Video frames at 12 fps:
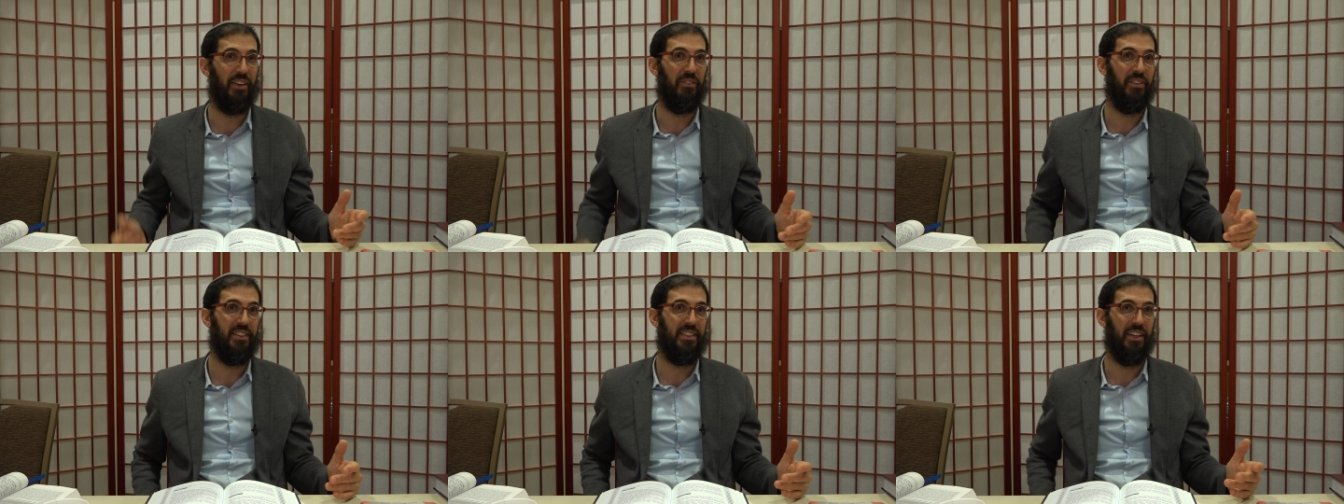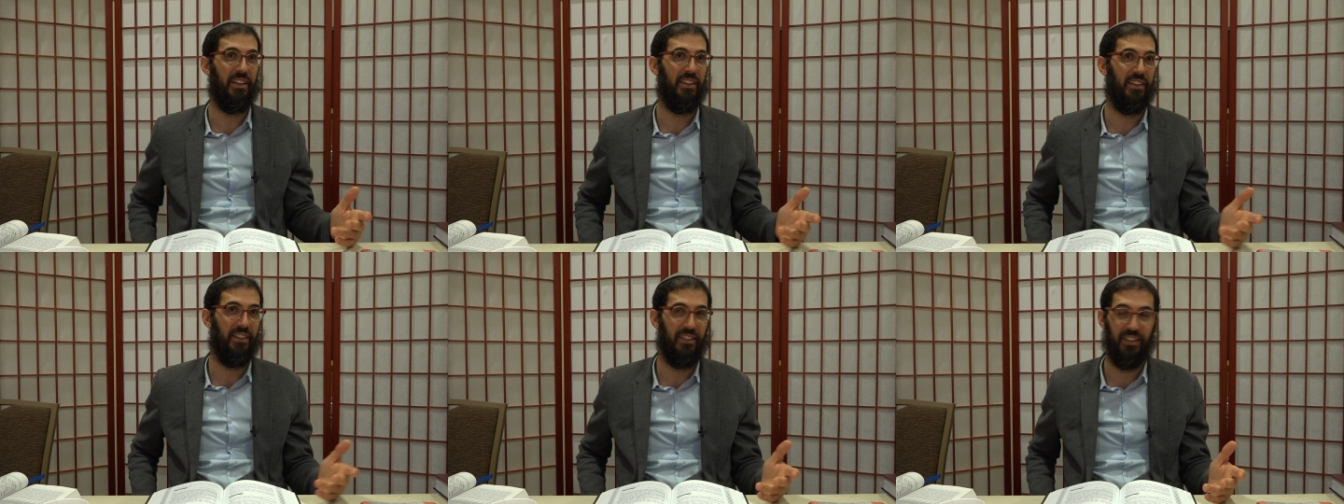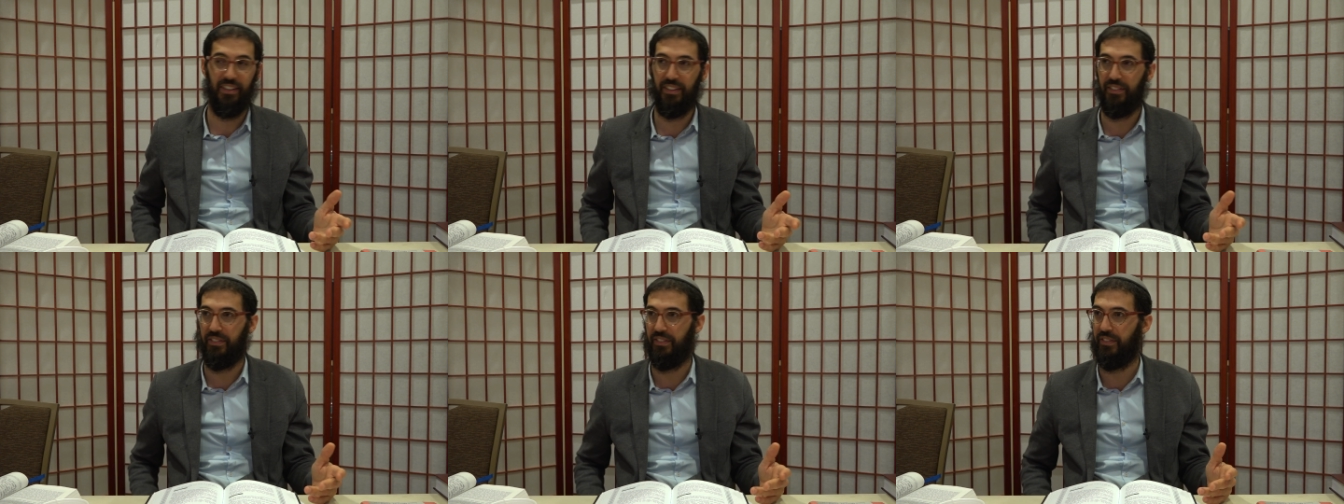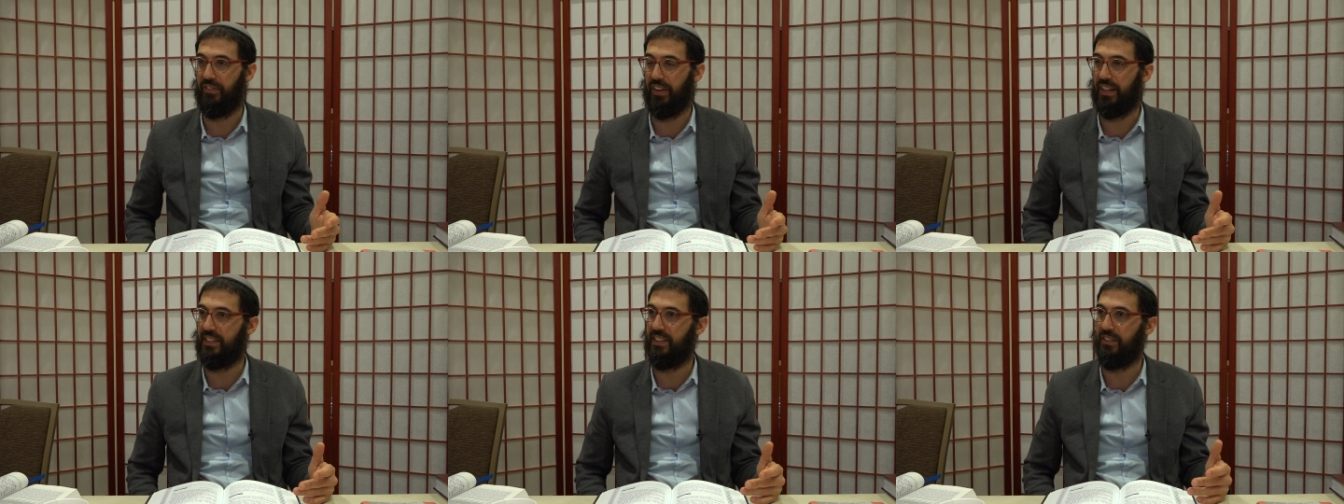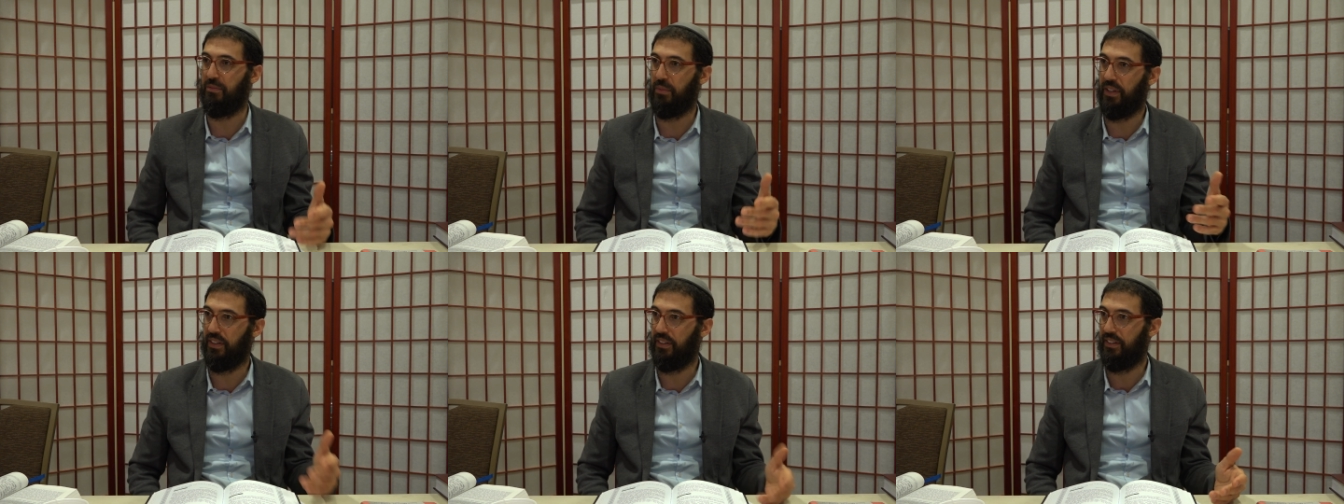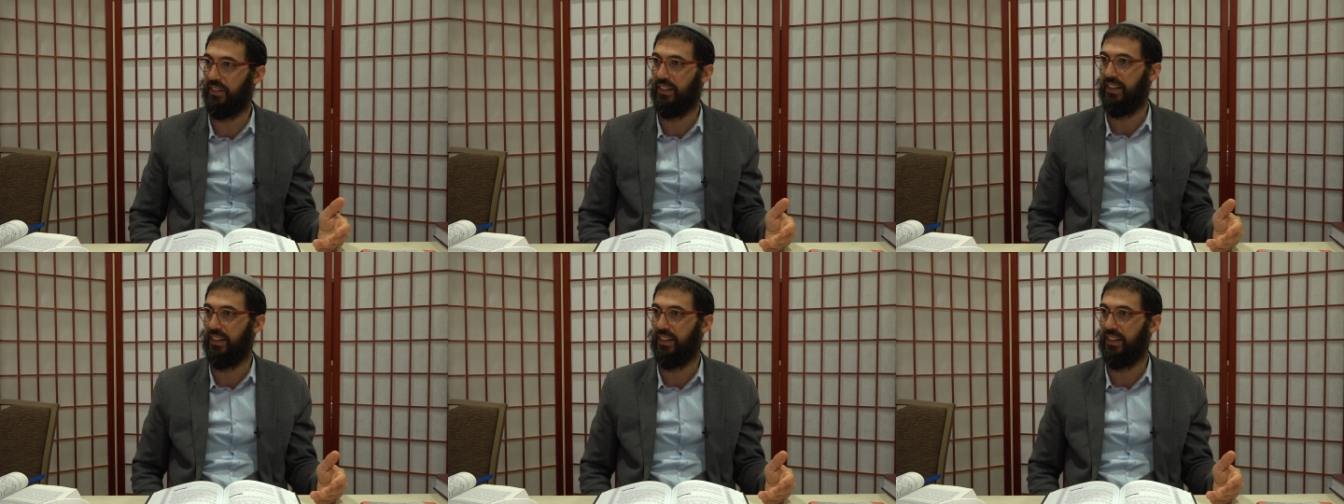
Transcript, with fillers: if it's a, a uh, festive meal,